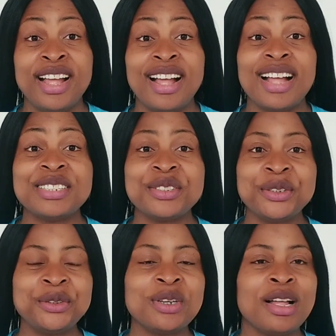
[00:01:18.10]
As
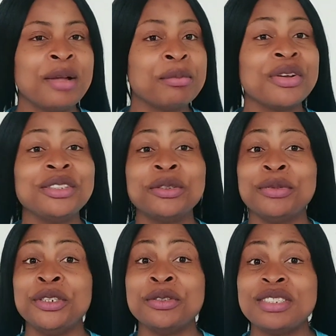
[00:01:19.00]
usual, I'm going to be
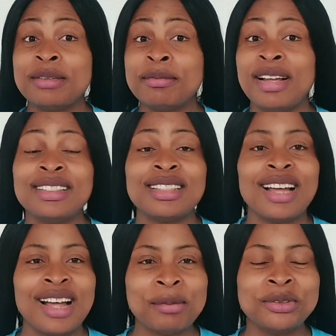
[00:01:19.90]
using my
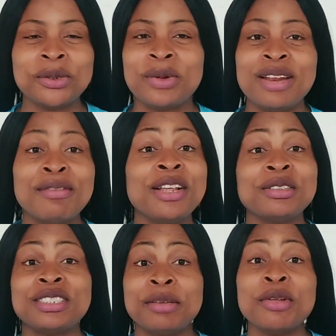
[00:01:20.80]
tab. So whenever you see
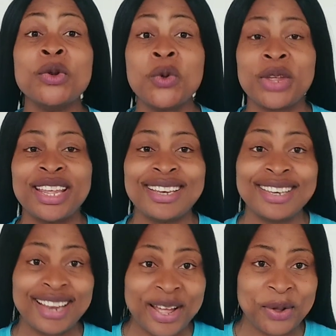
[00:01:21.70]
me looking
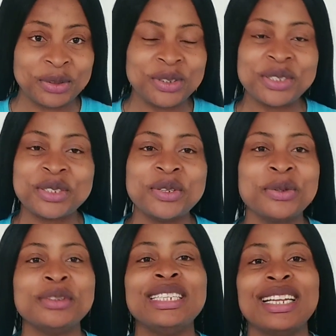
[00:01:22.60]
down, just know
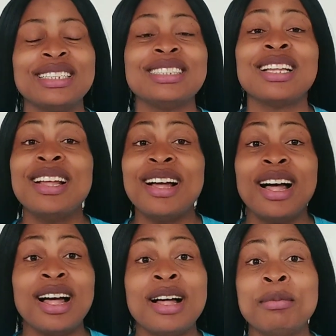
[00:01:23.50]
that
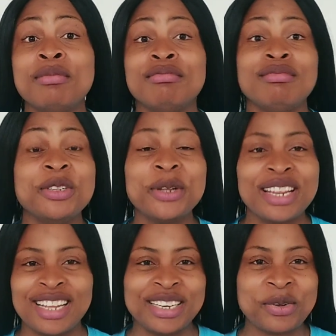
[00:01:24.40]
I'm looking at
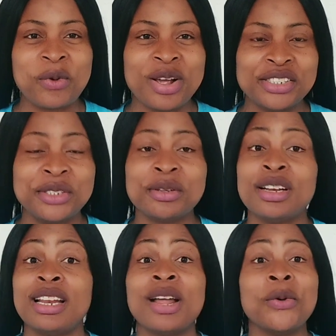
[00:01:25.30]
the question and
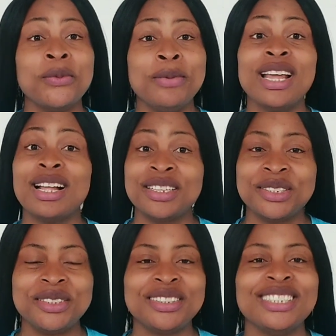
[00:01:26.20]
I will be
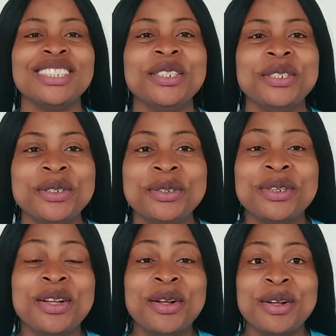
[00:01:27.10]
answering you
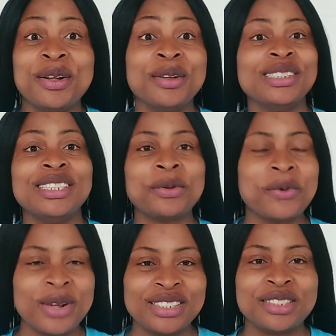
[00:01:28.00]
all the
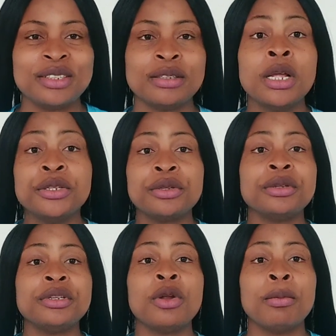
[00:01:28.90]
questions. So the
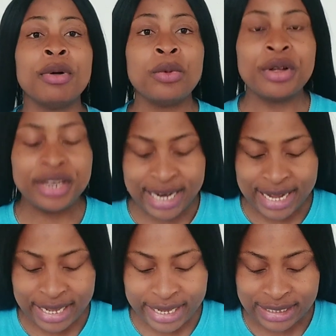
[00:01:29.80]
number one here
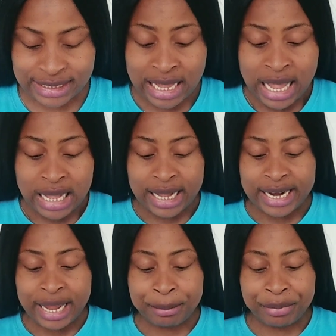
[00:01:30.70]
is, can
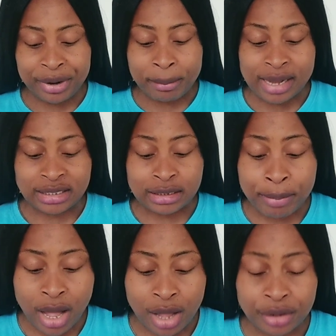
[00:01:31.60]
I bring my
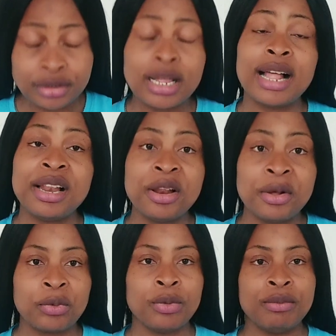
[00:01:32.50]
spouse along
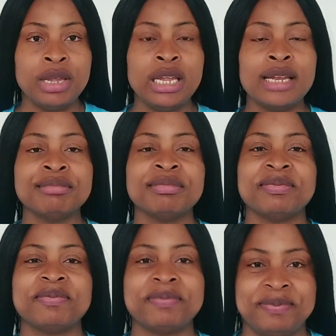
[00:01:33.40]
with
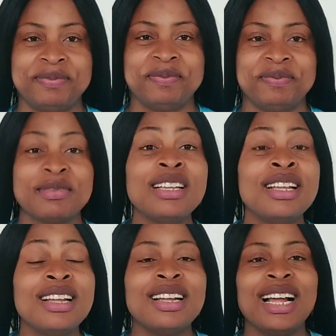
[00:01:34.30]
me?
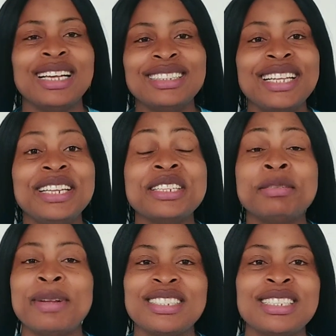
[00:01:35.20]
I think this
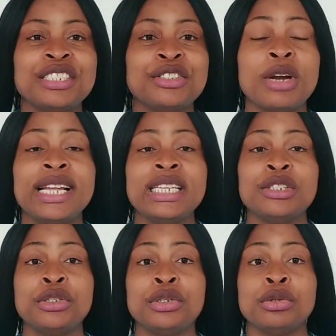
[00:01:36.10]
person is trying
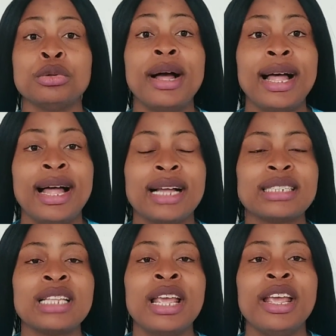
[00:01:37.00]
to ask
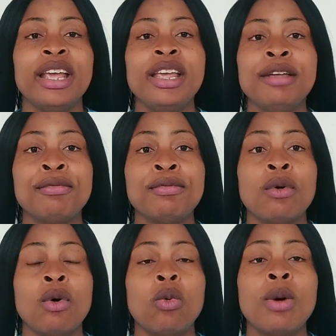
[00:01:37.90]
if,
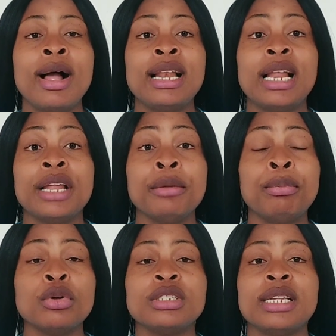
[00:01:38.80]
while at the
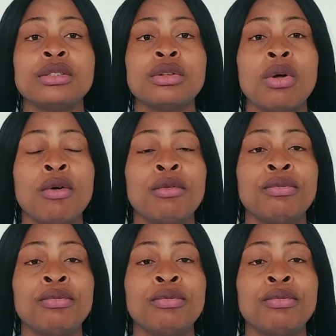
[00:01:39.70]
process of